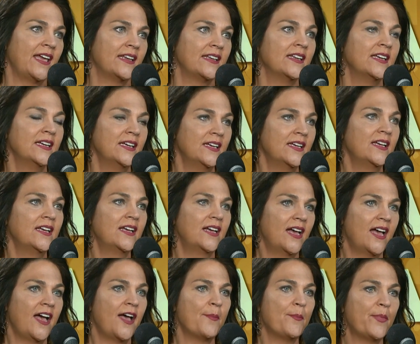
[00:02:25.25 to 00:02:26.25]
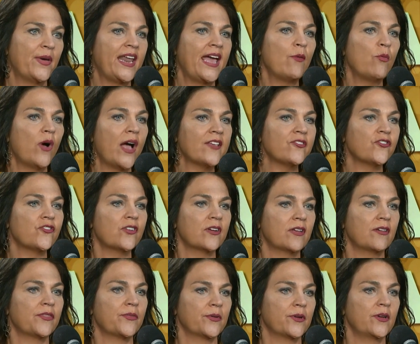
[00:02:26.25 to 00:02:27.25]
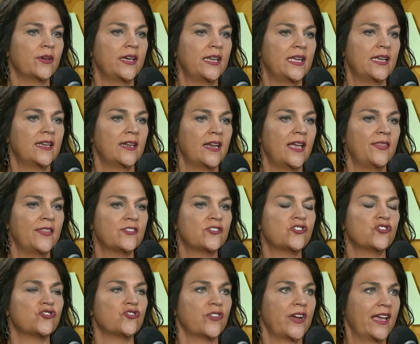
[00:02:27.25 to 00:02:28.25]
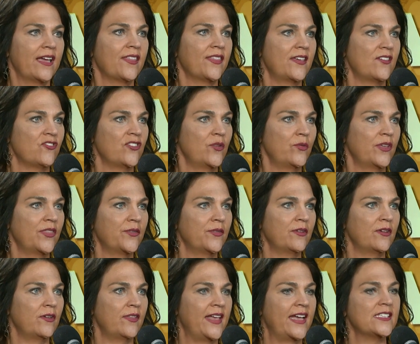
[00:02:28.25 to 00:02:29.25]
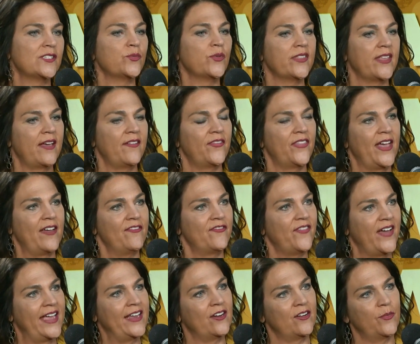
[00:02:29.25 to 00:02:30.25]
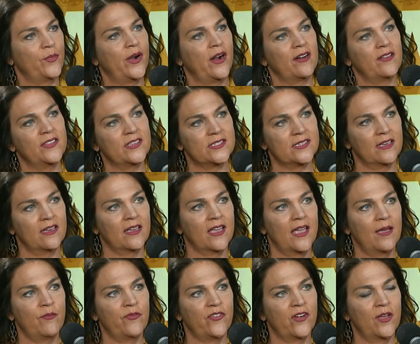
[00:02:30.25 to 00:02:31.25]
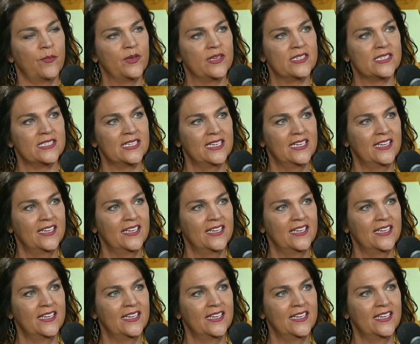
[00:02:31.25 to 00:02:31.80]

And but I watched her go through it and the strength that she went through. And that's where that fighter part of the song came from is,